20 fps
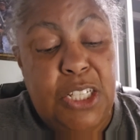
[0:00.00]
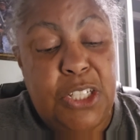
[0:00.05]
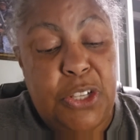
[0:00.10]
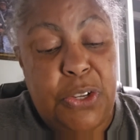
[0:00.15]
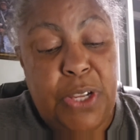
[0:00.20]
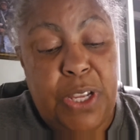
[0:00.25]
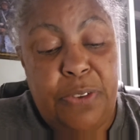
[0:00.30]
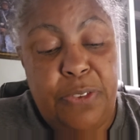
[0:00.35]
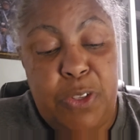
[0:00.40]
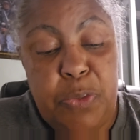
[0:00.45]

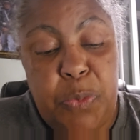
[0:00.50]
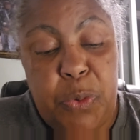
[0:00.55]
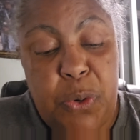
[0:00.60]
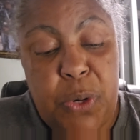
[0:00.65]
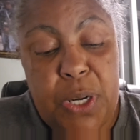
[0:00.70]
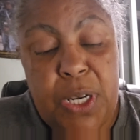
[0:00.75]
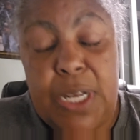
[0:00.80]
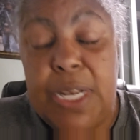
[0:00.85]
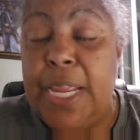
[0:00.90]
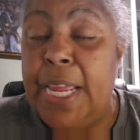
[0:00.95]
So he was
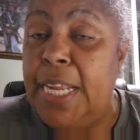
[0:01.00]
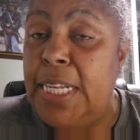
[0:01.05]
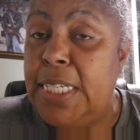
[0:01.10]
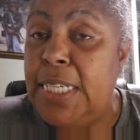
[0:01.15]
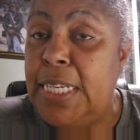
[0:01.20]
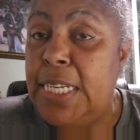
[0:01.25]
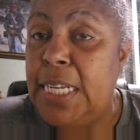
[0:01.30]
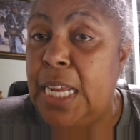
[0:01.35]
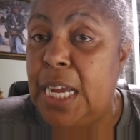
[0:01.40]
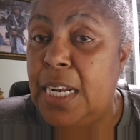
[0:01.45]
born in
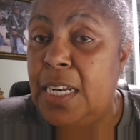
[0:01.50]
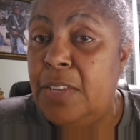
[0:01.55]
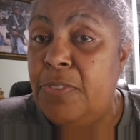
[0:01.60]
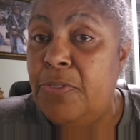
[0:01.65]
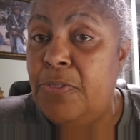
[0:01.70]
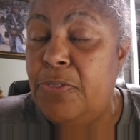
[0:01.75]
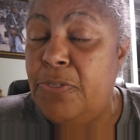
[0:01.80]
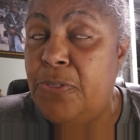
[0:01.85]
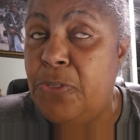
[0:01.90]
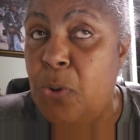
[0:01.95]

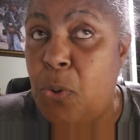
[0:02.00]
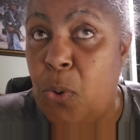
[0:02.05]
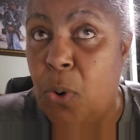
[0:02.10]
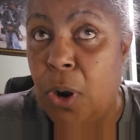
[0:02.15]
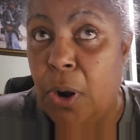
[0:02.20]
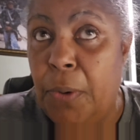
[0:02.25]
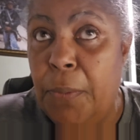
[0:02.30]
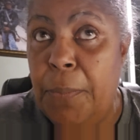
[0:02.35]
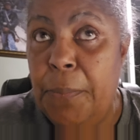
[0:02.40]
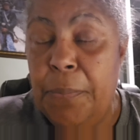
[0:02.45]

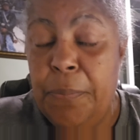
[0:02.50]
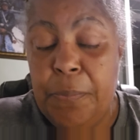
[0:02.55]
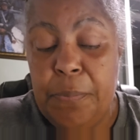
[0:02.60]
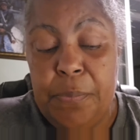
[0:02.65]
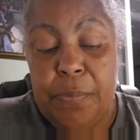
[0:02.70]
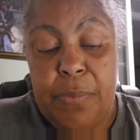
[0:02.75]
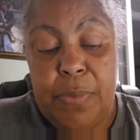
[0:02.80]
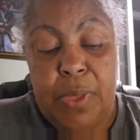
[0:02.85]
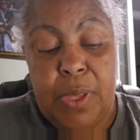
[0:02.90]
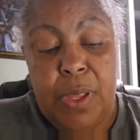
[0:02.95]
1894
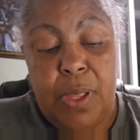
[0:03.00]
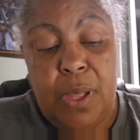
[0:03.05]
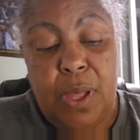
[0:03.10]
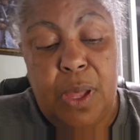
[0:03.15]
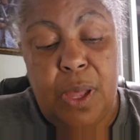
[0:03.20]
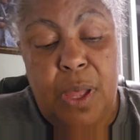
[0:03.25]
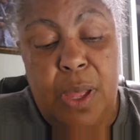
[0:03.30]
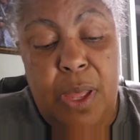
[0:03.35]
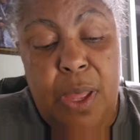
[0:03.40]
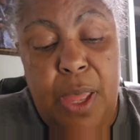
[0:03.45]

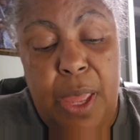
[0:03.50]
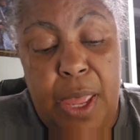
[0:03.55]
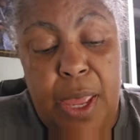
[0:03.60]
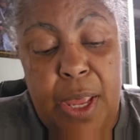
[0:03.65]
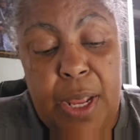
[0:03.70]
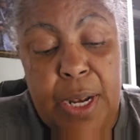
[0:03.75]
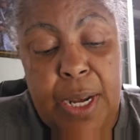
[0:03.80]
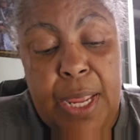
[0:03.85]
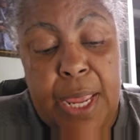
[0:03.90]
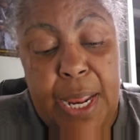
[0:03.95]

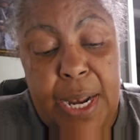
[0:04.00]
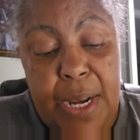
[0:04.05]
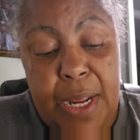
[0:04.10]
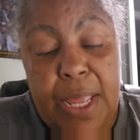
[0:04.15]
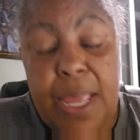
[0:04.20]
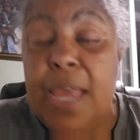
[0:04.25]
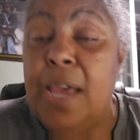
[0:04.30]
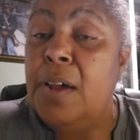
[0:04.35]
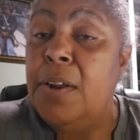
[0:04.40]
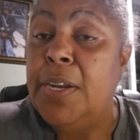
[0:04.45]
in
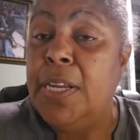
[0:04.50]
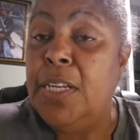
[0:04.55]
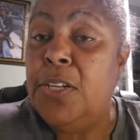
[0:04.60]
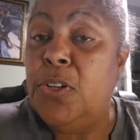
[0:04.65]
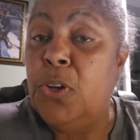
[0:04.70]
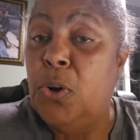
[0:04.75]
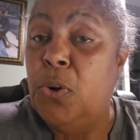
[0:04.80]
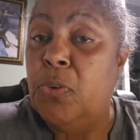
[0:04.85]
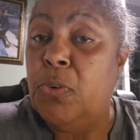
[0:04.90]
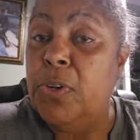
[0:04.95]
Kent County,
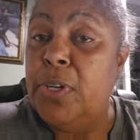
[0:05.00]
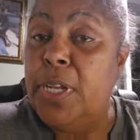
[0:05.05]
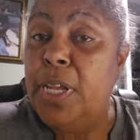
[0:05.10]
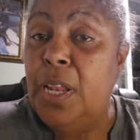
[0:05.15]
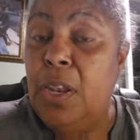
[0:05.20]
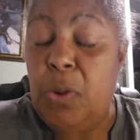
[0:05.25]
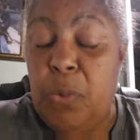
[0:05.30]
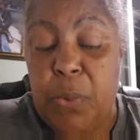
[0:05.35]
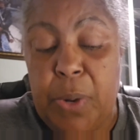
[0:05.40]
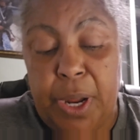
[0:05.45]
Dover,
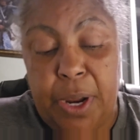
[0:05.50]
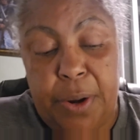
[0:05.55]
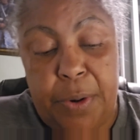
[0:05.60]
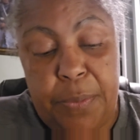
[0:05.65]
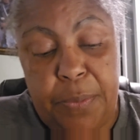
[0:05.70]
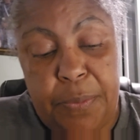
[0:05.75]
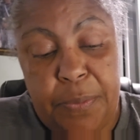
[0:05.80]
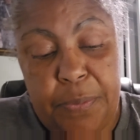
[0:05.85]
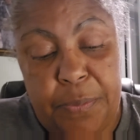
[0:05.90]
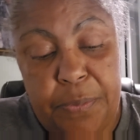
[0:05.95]

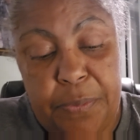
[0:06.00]
Delaware.